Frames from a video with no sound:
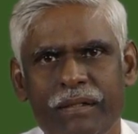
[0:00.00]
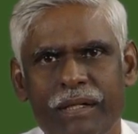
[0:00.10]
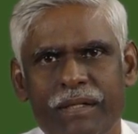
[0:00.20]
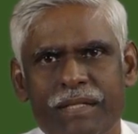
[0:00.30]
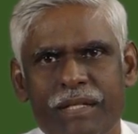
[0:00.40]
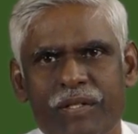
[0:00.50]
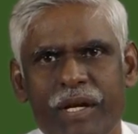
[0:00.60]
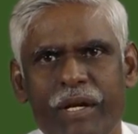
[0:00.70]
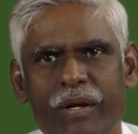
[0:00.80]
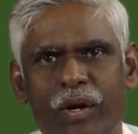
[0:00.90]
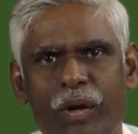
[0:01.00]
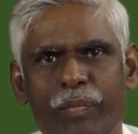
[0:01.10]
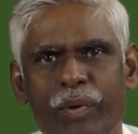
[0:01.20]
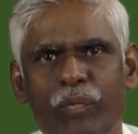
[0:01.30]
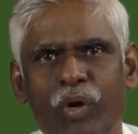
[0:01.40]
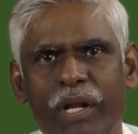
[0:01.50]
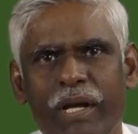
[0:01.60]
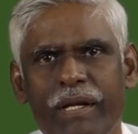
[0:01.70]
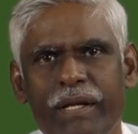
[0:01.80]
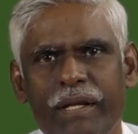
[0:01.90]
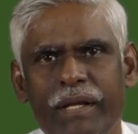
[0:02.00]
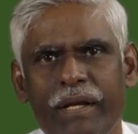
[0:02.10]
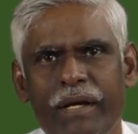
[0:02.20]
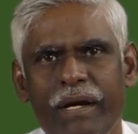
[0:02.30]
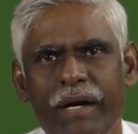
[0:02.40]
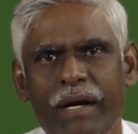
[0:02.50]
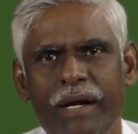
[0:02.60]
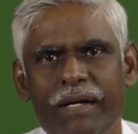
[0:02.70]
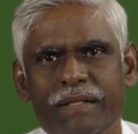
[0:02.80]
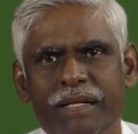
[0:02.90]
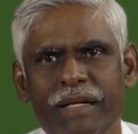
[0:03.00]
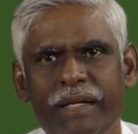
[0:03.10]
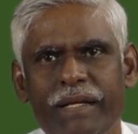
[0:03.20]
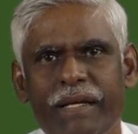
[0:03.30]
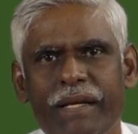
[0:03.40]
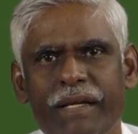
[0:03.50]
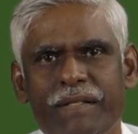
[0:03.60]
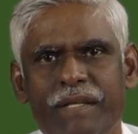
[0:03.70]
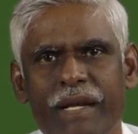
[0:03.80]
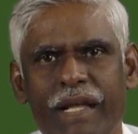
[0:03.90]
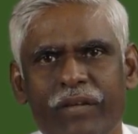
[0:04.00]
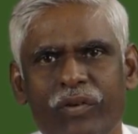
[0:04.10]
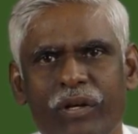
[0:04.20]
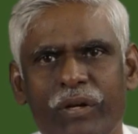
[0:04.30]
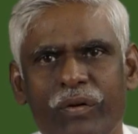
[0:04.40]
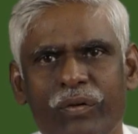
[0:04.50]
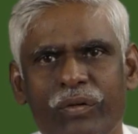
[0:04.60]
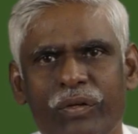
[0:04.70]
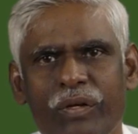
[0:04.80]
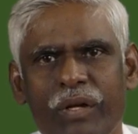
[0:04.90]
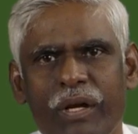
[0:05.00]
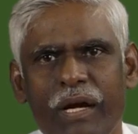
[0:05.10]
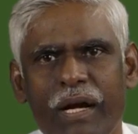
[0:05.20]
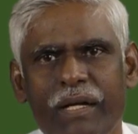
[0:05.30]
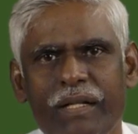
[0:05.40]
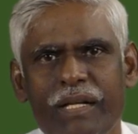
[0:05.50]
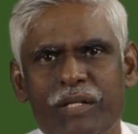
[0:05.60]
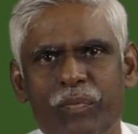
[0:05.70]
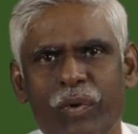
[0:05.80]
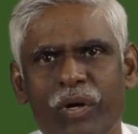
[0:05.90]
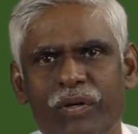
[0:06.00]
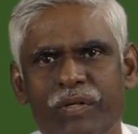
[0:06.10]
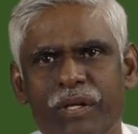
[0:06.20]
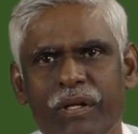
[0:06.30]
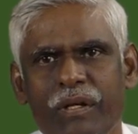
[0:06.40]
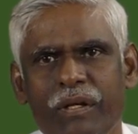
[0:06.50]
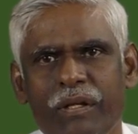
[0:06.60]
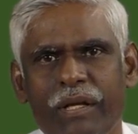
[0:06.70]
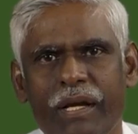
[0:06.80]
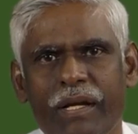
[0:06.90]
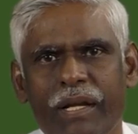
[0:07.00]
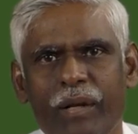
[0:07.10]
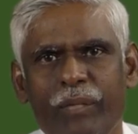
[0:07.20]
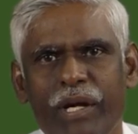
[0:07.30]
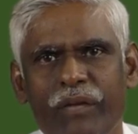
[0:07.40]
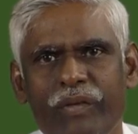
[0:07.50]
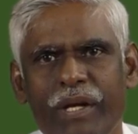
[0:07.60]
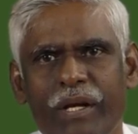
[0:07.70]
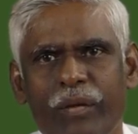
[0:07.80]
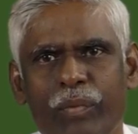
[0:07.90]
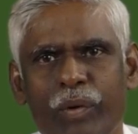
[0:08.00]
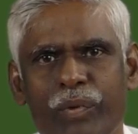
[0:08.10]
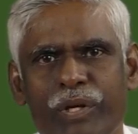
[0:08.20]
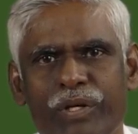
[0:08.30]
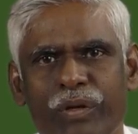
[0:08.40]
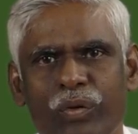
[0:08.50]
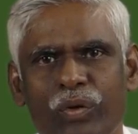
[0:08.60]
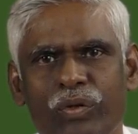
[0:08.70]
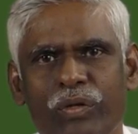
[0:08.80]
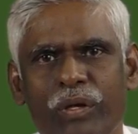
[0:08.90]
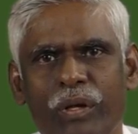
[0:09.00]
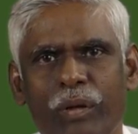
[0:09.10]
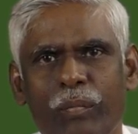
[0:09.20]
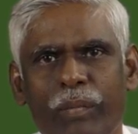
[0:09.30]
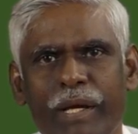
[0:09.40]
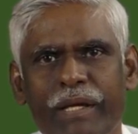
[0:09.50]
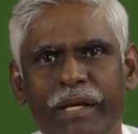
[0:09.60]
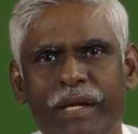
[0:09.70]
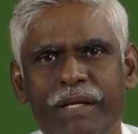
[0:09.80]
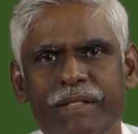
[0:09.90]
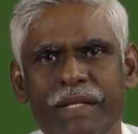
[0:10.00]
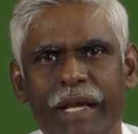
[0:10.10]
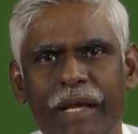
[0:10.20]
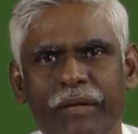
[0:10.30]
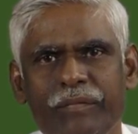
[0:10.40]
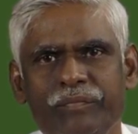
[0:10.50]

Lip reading: that sustained drop in mortality and resulting increase in natural growth, and the response, the curtailment of the rate of population growth by increasing